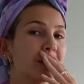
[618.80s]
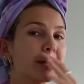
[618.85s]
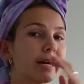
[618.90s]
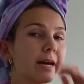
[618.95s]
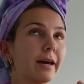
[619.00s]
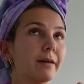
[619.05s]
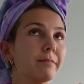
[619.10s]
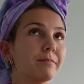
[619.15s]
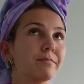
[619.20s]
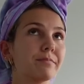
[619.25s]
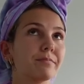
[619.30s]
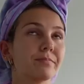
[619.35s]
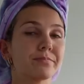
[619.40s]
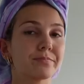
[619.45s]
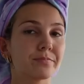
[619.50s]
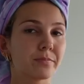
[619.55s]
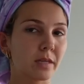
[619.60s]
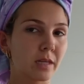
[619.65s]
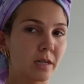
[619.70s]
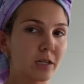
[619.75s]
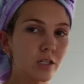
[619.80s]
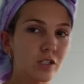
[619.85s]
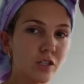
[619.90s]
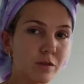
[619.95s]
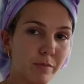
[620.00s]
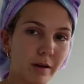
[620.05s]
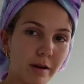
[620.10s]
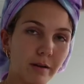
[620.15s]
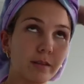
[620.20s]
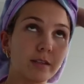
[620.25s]
Okay, don't
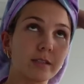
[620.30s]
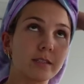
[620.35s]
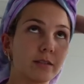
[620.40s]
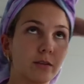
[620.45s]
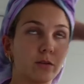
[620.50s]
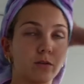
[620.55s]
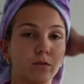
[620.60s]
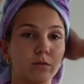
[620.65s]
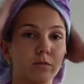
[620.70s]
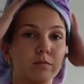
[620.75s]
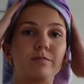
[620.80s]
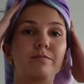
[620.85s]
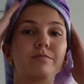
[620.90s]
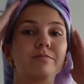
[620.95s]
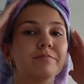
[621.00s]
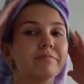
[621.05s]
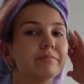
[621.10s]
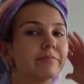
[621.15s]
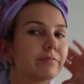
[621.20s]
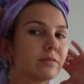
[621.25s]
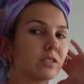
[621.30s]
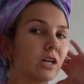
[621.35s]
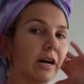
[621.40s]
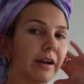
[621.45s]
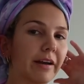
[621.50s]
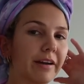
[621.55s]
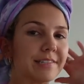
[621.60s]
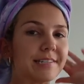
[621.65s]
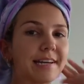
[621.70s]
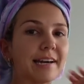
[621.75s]
mind this little
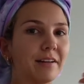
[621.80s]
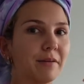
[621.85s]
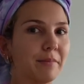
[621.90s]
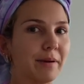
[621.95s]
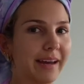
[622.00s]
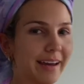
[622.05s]
tie-dye tail on my